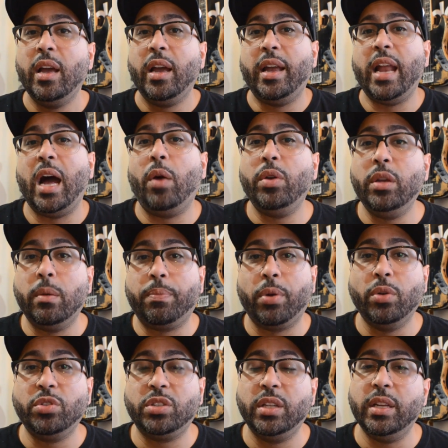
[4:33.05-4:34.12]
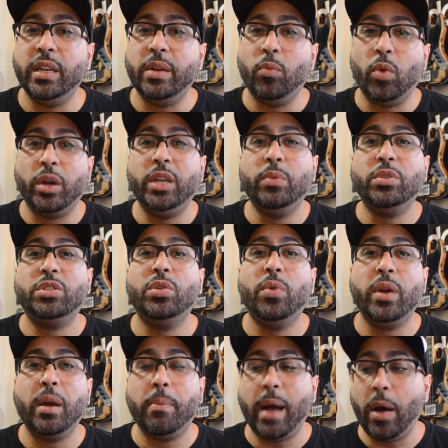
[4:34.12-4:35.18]
and how he approached it and what he was
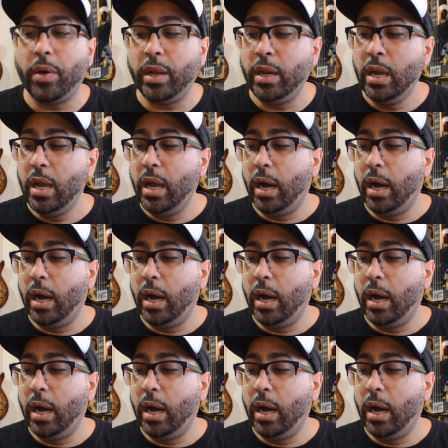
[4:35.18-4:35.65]
doing about it.